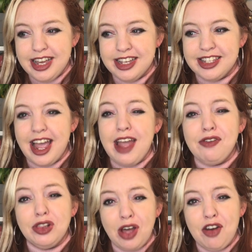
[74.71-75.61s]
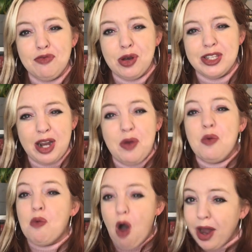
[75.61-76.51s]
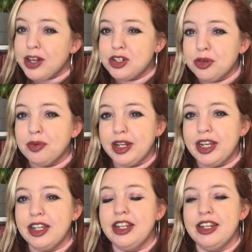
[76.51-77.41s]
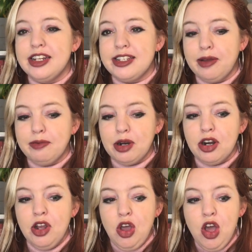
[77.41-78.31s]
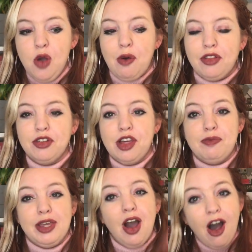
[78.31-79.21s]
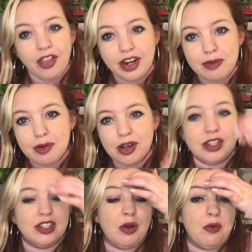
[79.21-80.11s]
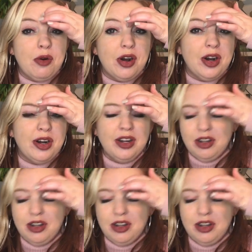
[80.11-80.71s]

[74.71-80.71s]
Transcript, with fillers: is I have a lot of books that I want to read in December, whether they be holiday books or